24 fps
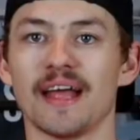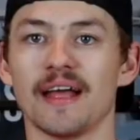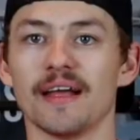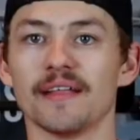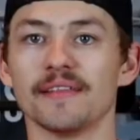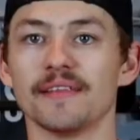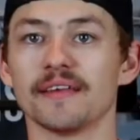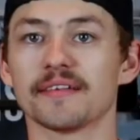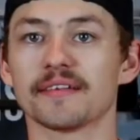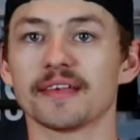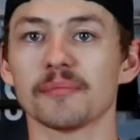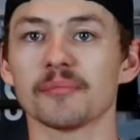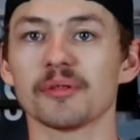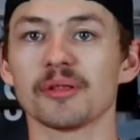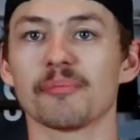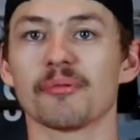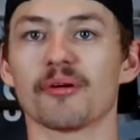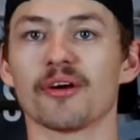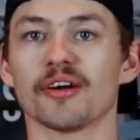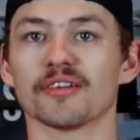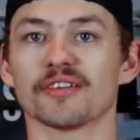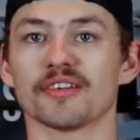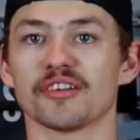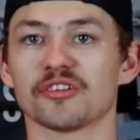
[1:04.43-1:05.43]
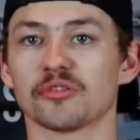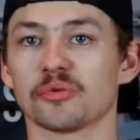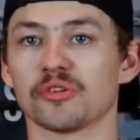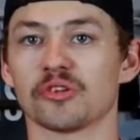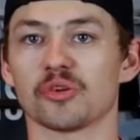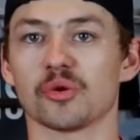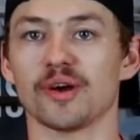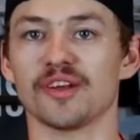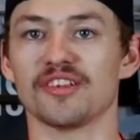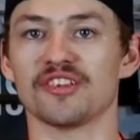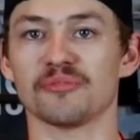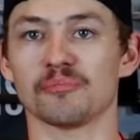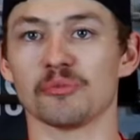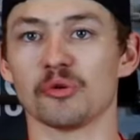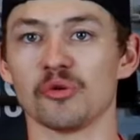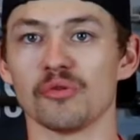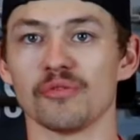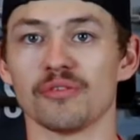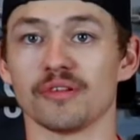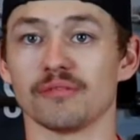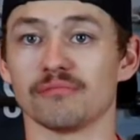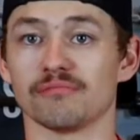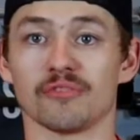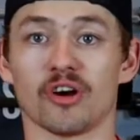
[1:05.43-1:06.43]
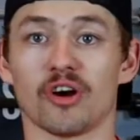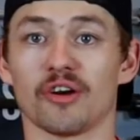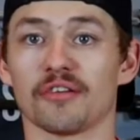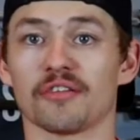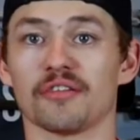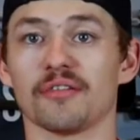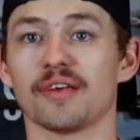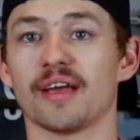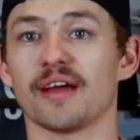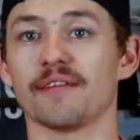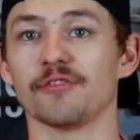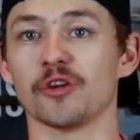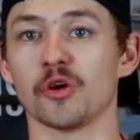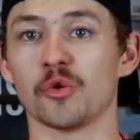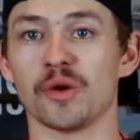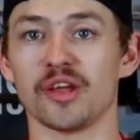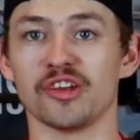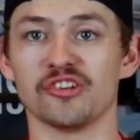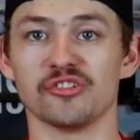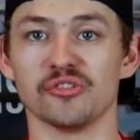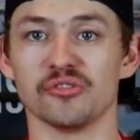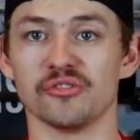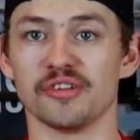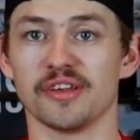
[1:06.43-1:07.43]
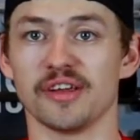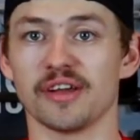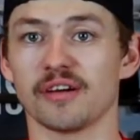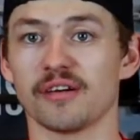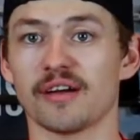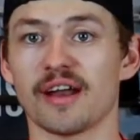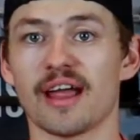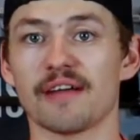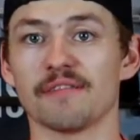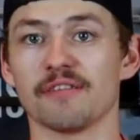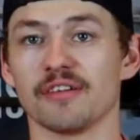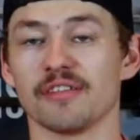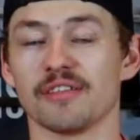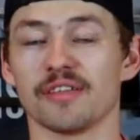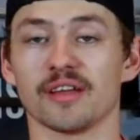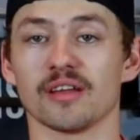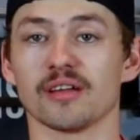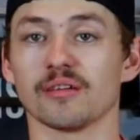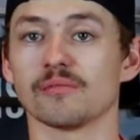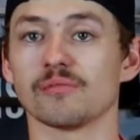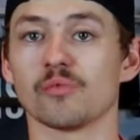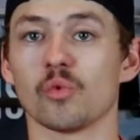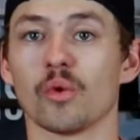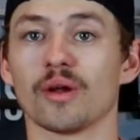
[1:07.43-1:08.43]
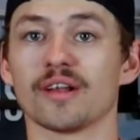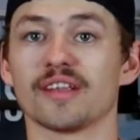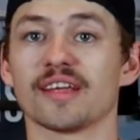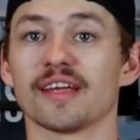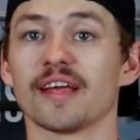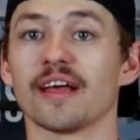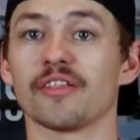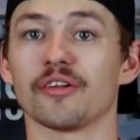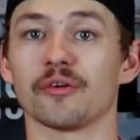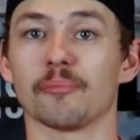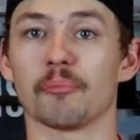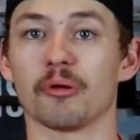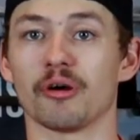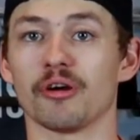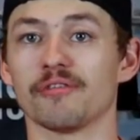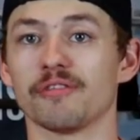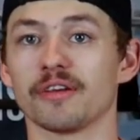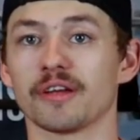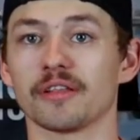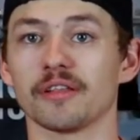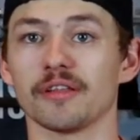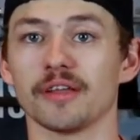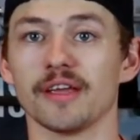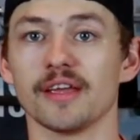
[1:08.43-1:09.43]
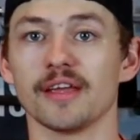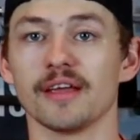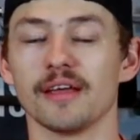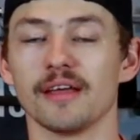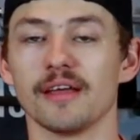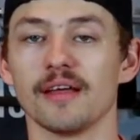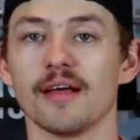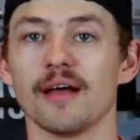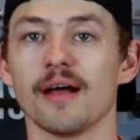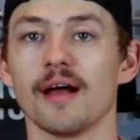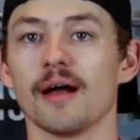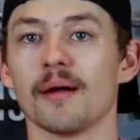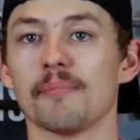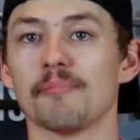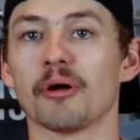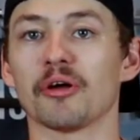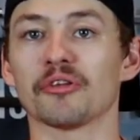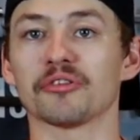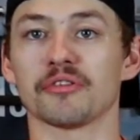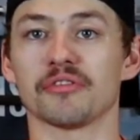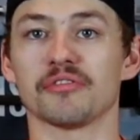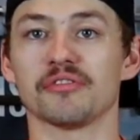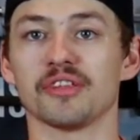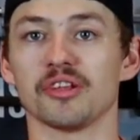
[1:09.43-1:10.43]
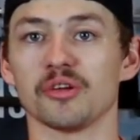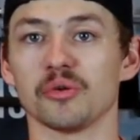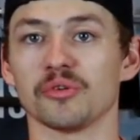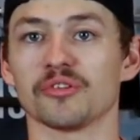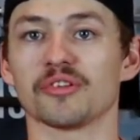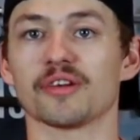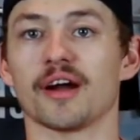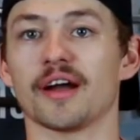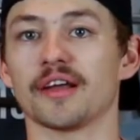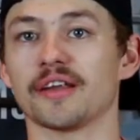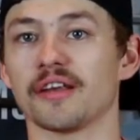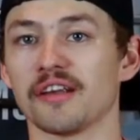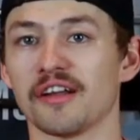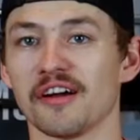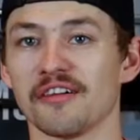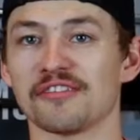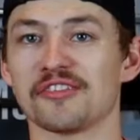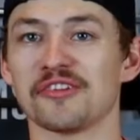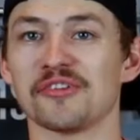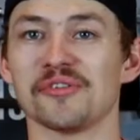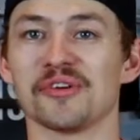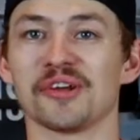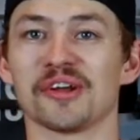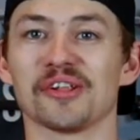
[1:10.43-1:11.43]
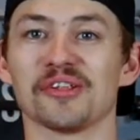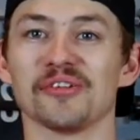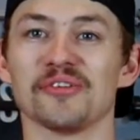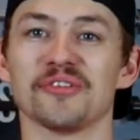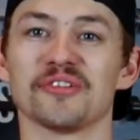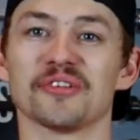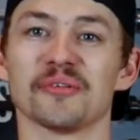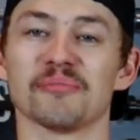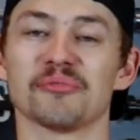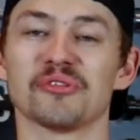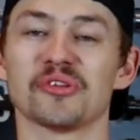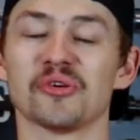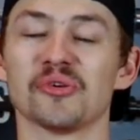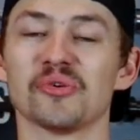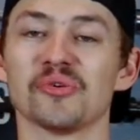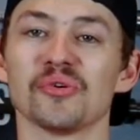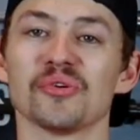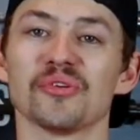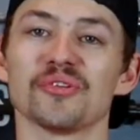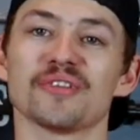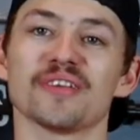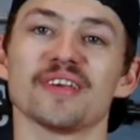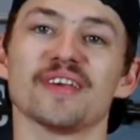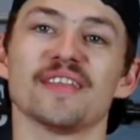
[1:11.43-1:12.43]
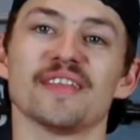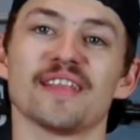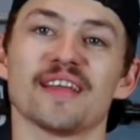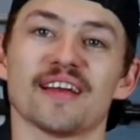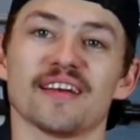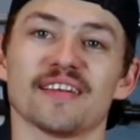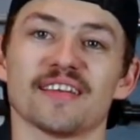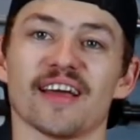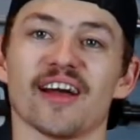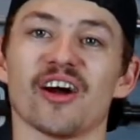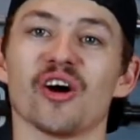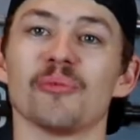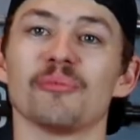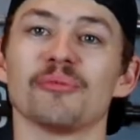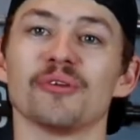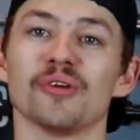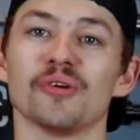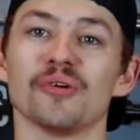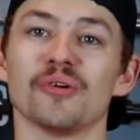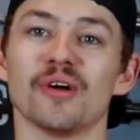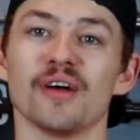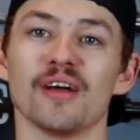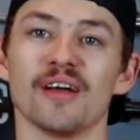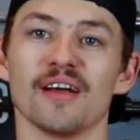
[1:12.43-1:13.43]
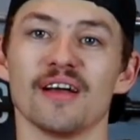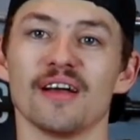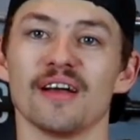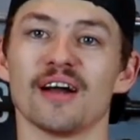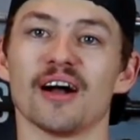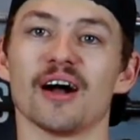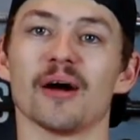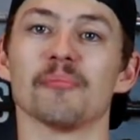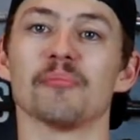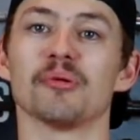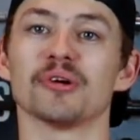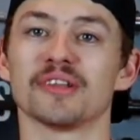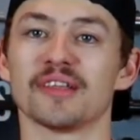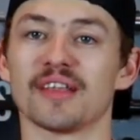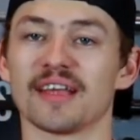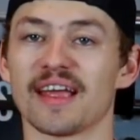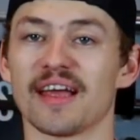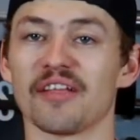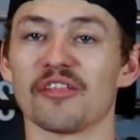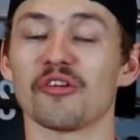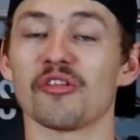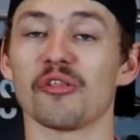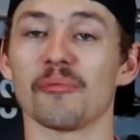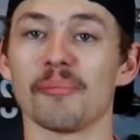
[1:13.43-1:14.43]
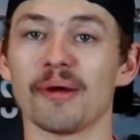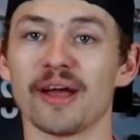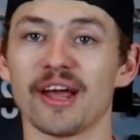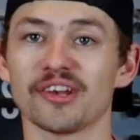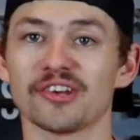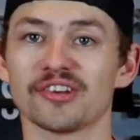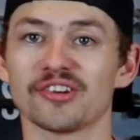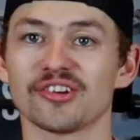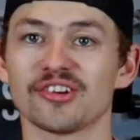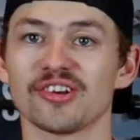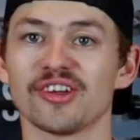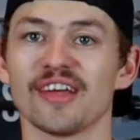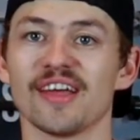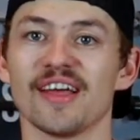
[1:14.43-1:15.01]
The assembly process was quite smooth, and honestly I have no issues here. Everything went together perfectly. Bells of Steel was kind enough to include some tools in there to help you put together the bench.